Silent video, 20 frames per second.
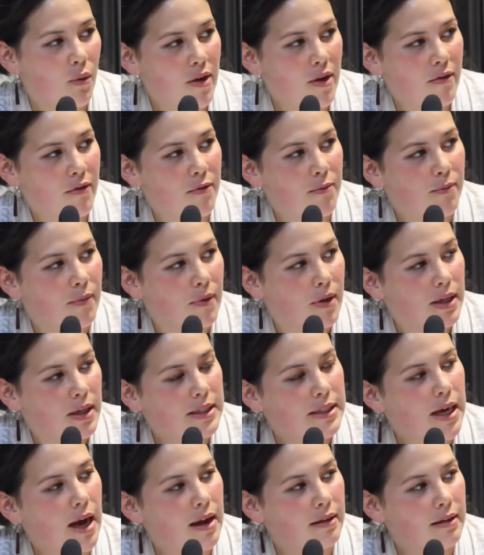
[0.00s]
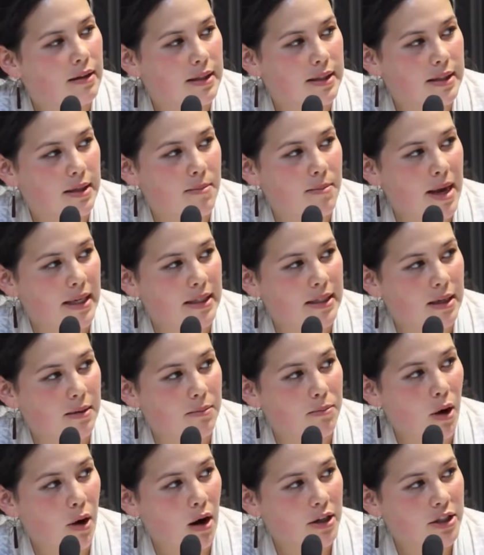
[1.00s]
We've done this
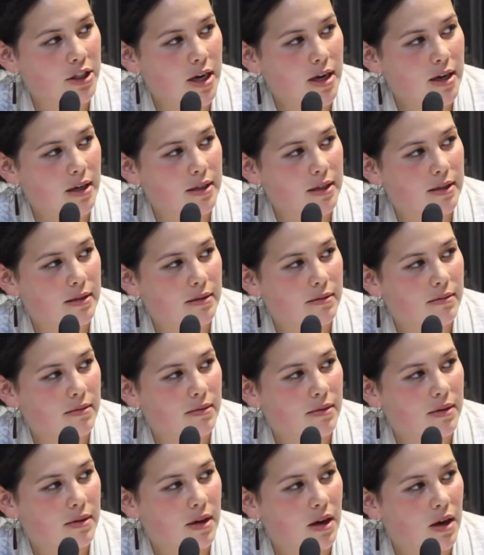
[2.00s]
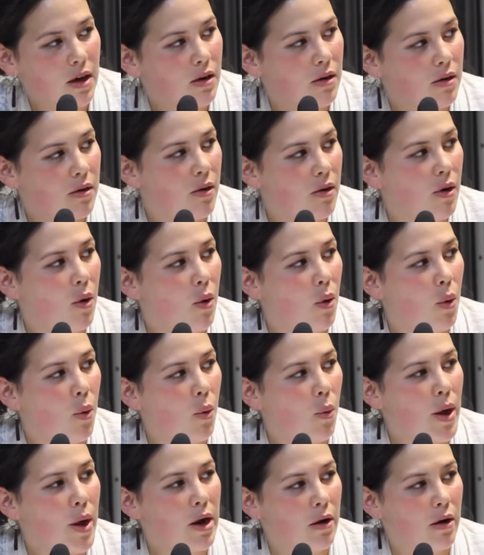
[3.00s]
amazing project.
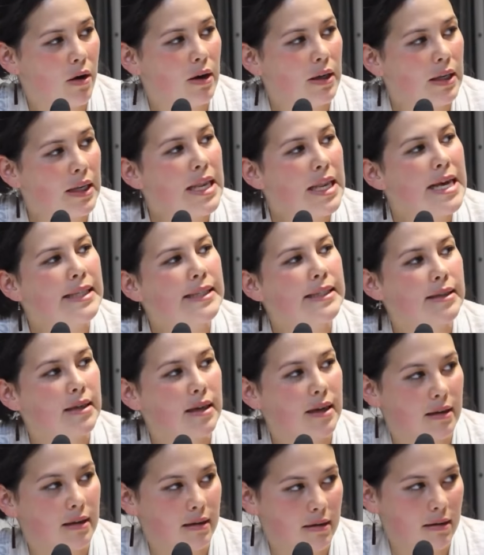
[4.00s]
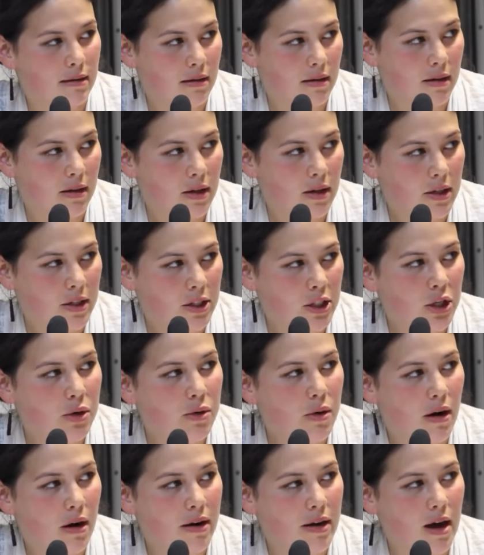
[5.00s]
We are listening
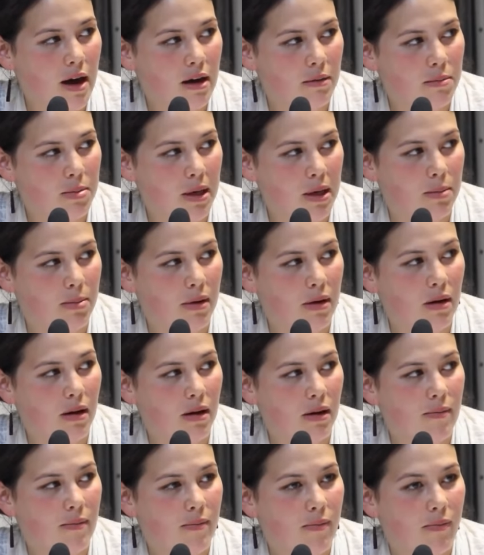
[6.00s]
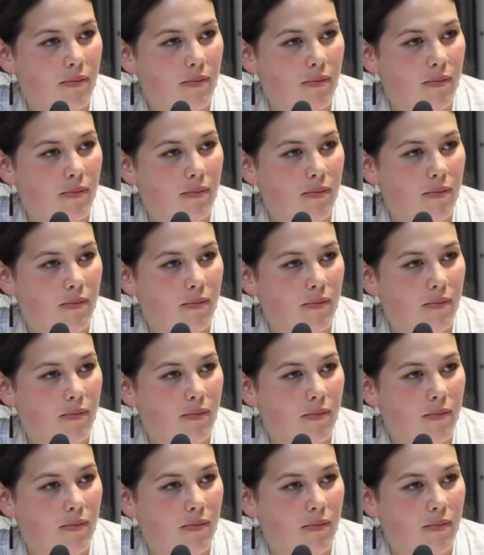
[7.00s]
to our young people.